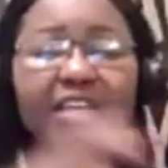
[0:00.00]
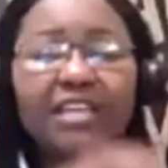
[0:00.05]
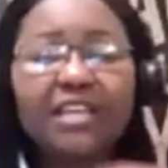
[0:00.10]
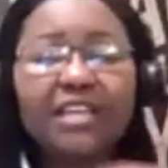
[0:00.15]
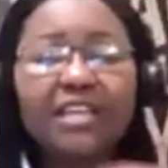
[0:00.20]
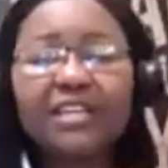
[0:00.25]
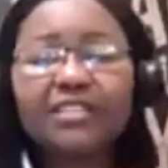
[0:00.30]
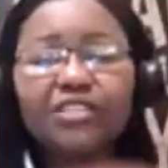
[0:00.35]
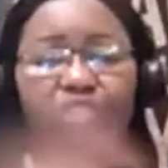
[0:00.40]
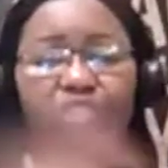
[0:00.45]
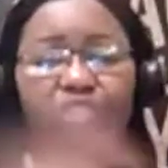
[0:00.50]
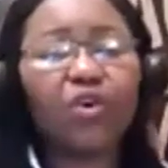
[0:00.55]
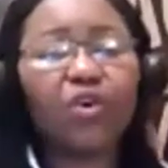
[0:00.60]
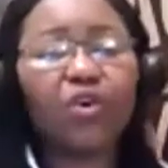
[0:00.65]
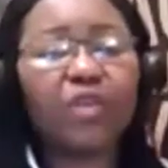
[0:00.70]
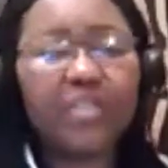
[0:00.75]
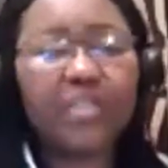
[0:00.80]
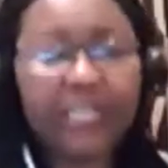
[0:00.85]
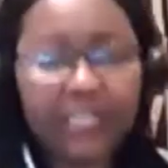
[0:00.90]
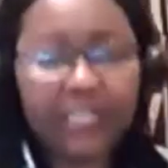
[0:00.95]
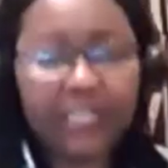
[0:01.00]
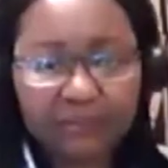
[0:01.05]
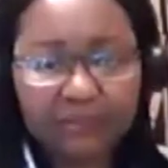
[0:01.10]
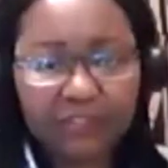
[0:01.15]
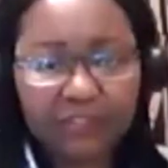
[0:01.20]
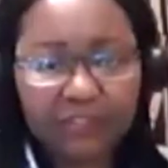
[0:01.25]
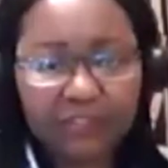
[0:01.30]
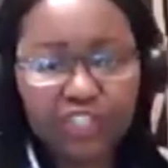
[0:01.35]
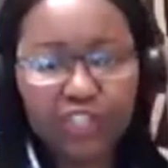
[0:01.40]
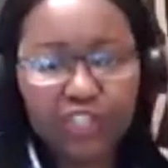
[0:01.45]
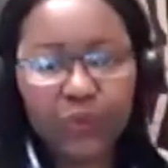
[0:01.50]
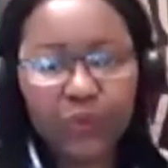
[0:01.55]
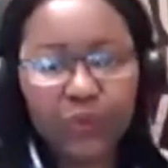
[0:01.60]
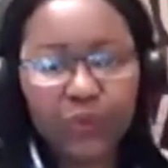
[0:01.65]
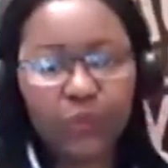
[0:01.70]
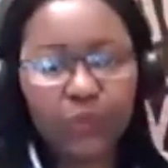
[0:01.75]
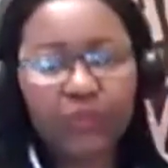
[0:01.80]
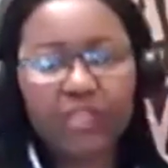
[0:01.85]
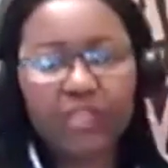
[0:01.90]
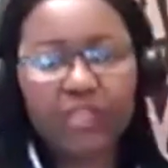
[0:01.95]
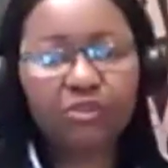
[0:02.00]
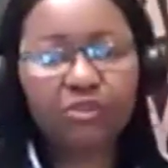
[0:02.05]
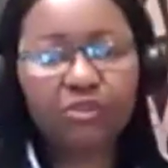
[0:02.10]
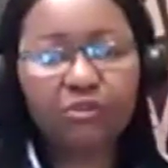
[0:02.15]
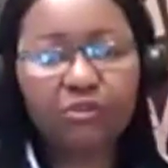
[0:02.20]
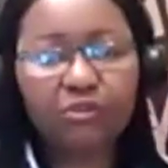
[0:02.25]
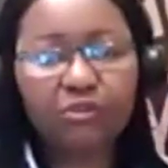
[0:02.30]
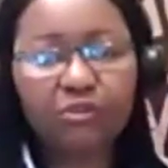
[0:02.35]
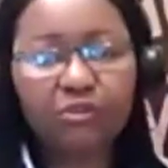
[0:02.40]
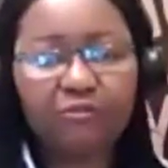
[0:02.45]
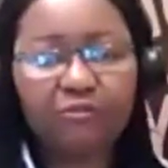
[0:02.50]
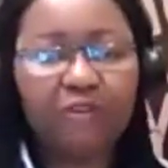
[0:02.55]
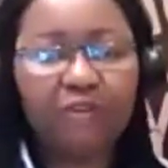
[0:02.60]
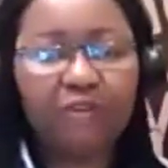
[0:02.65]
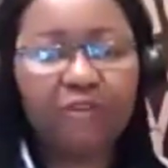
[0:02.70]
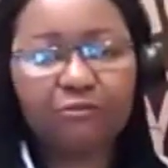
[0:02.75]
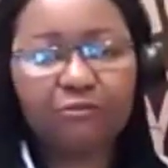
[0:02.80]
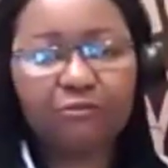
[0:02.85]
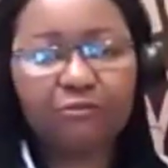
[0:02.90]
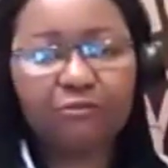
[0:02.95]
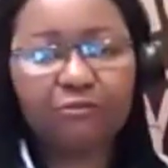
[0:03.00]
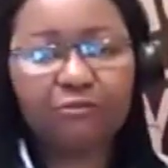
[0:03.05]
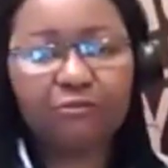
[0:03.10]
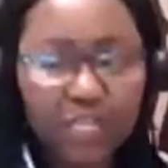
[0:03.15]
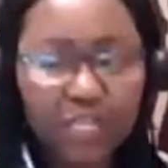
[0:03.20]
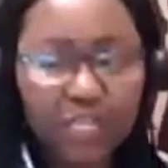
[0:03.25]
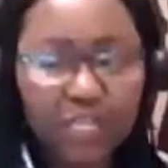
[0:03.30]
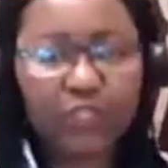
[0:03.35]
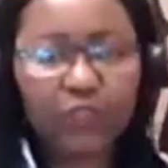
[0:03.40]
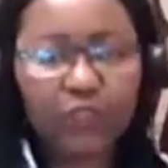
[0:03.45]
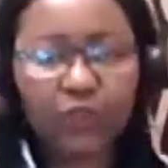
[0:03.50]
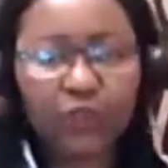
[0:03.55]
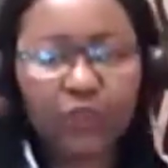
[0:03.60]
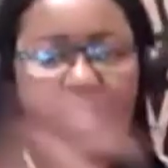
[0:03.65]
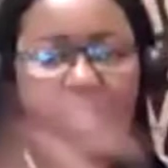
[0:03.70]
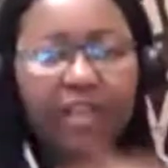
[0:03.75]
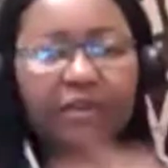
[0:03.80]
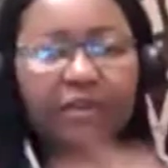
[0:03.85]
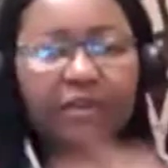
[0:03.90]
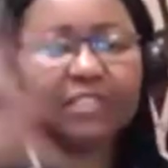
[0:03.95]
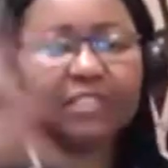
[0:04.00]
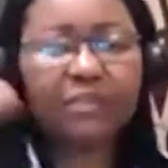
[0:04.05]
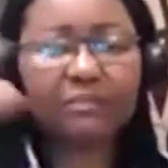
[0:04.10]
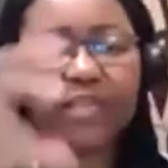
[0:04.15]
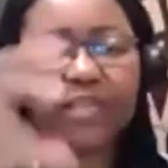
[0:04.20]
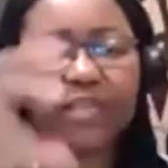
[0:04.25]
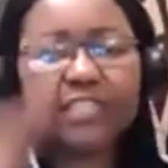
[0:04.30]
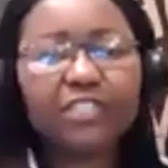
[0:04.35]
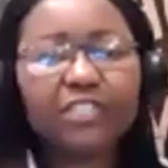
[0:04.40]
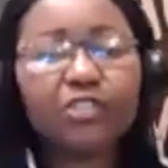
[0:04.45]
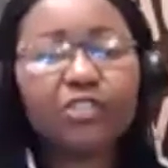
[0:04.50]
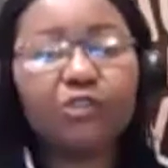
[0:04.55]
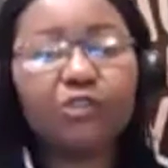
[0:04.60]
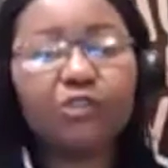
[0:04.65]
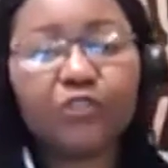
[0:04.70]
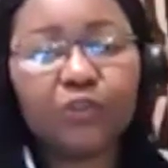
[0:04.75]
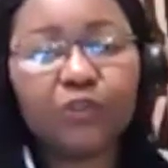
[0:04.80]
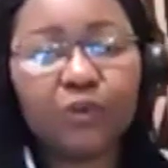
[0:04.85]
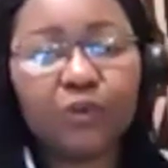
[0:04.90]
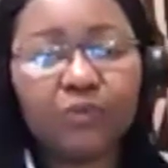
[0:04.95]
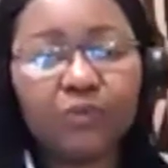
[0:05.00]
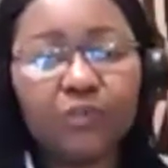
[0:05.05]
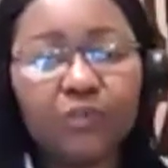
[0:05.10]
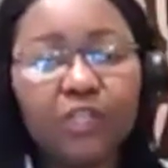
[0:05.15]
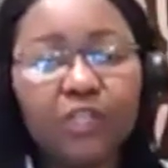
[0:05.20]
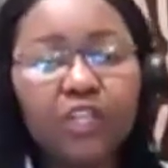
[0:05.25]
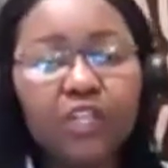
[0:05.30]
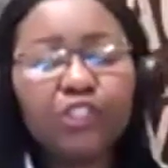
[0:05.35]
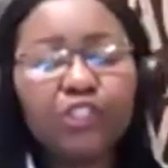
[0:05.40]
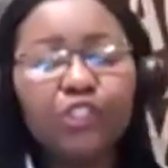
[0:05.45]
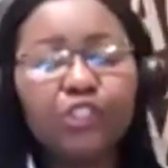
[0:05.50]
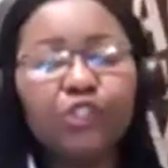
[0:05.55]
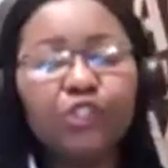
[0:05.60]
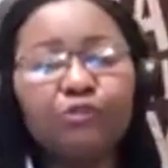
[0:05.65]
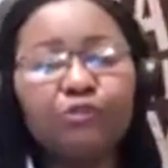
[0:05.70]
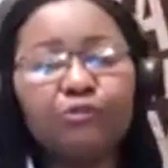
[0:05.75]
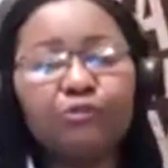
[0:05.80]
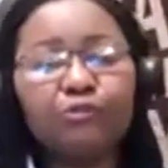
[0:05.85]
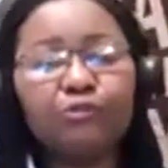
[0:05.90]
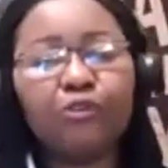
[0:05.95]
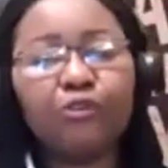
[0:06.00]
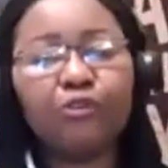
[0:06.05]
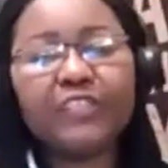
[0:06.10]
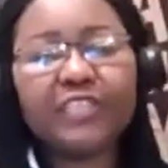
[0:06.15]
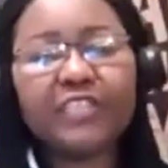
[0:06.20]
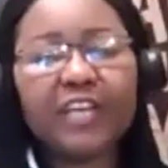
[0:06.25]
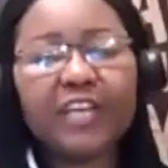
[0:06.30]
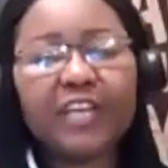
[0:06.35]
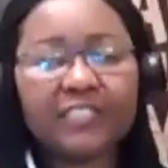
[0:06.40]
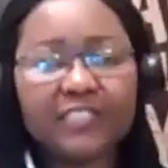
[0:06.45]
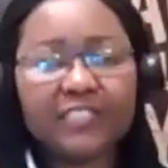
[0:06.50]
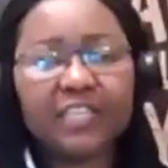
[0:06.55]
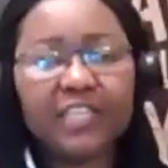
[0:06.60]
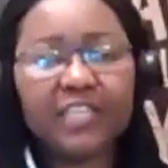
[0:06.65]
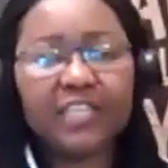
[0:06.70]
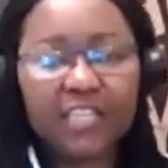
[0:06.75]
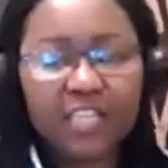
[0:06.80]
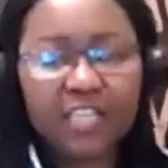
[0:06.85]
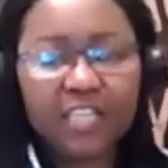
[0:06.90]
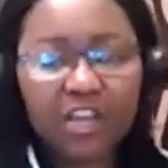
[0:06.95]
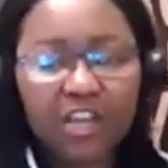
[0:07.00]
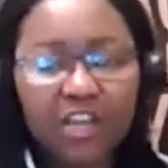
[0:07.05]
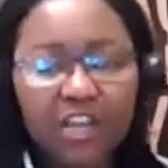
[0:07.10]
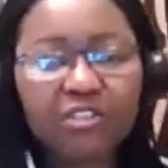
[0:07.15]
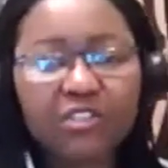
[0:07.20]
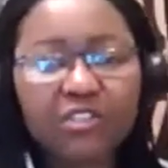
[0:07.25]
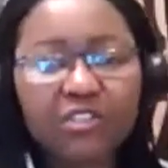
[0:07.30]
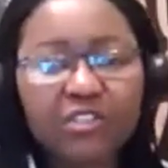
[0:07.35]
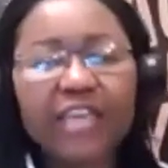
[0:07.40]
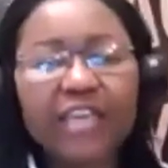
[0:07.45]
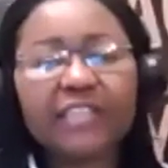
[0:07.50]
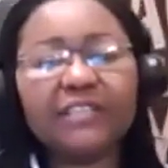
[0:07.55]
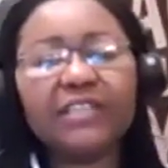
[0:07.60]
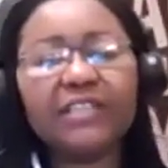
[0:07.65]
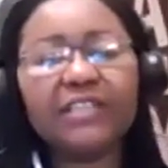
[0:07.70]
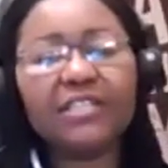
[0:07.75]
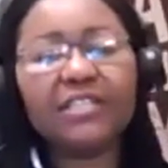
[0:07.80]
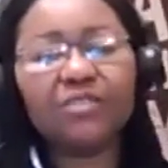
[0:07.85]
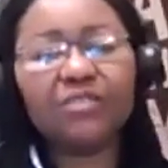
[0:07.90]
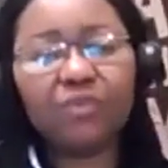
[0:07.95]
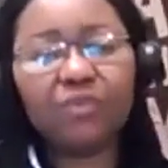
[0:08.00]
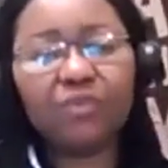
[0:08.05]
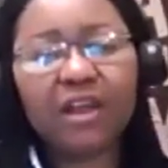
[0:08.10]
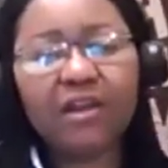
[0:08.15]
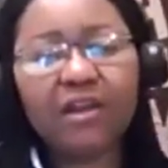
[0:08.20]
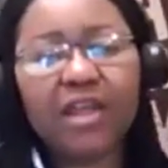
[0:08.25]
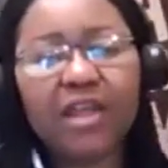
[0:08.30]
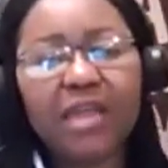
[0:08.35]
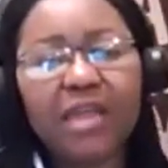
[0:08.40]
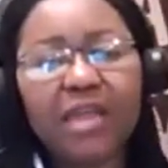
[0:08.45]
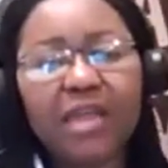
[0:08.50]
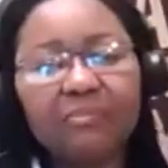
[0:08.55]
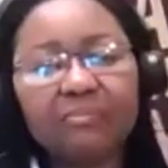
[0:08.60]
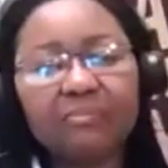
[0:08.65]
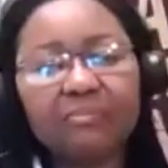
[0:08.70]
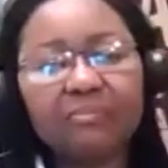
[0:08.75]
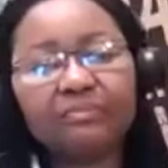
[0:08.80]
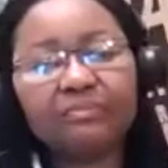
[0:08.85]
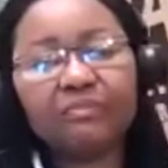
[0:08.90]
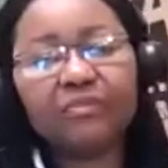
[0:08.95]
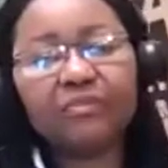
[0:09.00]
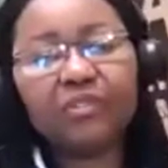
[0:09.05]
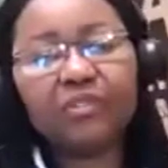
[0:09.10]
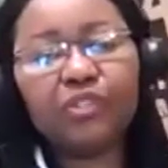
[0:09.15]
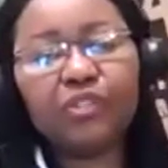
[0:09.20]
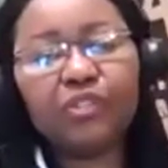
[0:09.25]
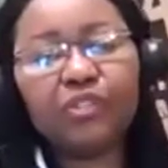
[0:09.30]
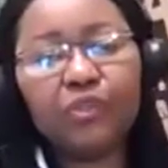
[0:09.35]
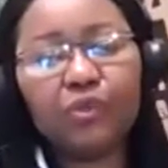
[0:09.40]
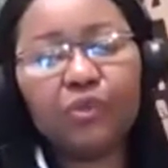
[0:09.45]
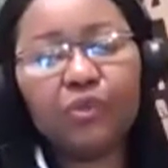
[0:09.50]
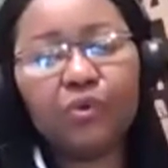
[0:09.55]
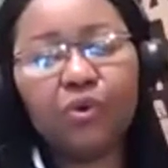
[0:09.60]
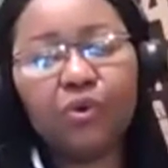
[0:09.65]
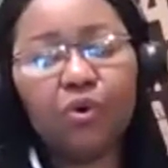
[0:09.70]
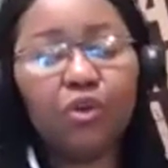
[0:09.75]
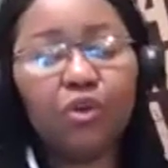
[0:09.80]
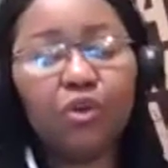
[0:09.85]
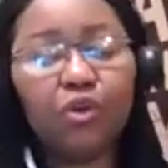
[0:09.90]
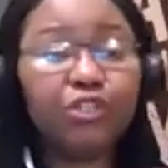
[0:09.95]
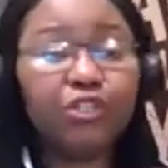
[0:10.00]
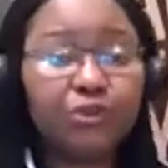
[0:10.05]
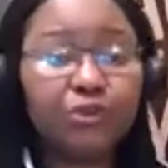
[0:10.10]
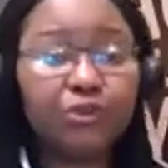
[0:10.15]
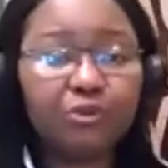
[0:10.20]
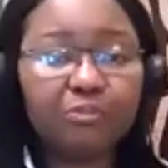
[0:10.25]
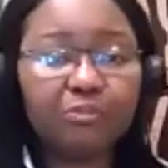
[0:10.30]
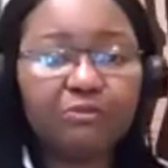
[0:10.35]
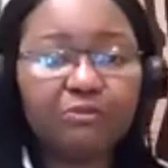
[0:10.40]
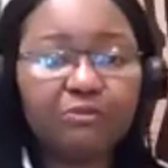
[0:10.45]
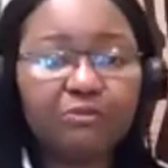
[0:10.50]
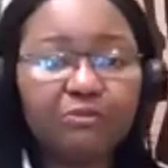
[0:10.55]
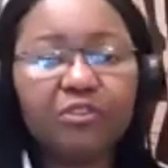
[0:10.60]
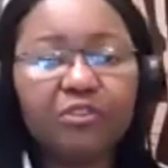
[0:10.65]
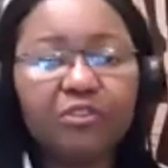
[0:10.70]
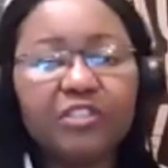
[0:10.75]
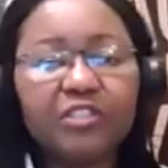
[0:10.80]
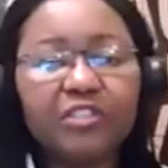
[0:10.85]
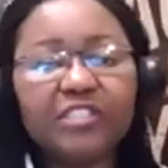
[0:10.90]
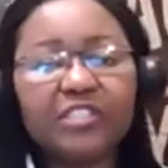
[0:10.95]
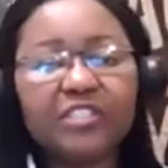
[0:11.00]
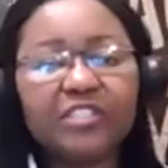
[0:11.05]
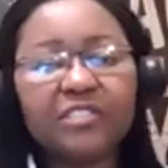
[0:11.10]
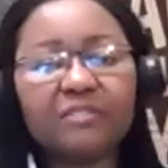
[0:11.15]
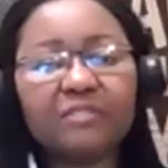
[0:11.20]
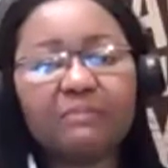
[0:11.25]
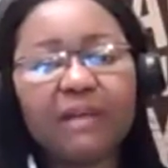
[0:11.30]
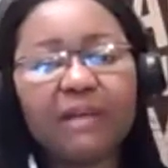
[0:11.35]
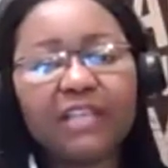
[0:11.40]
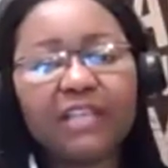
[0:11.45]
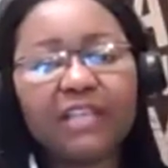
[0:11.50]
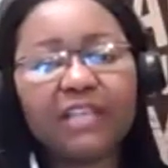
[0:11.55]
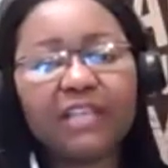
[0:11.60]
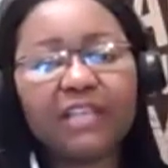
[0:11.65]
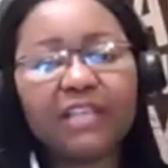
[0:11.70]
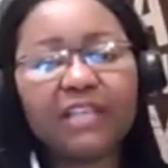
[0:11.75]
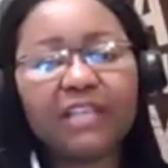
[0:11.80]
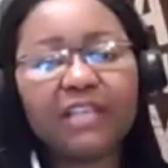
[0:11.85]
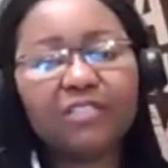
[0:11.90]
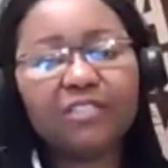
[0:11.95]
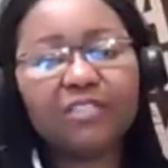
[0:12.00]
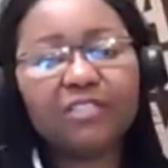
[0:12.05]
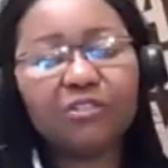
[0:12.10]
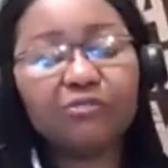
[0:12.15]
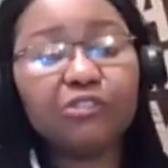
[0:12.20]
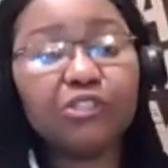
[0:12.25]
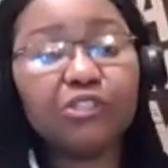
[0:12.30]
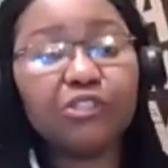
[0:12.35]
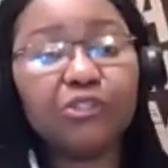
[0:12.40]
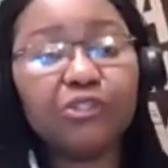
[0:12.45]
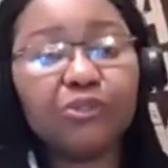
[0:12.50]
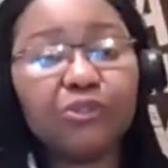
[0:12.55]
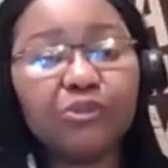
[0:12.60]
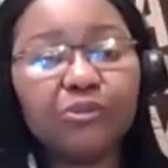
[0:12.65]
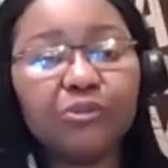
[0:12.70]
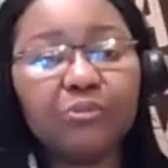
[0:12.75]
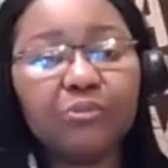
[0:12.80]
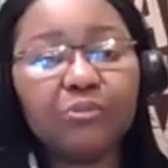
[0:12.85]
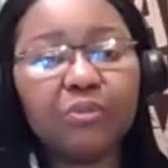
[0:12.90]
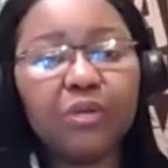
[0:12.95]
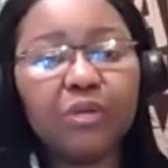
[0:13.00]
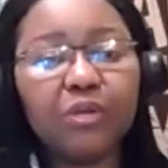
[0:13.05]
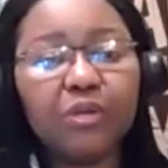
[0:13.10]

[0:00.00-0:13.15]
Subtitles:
very sunny. You know, they are so far from the equator. There isn't plenty of sun. You know, for instance, in a country like this where I am, you know, or Europe, for instance, part of the Europe.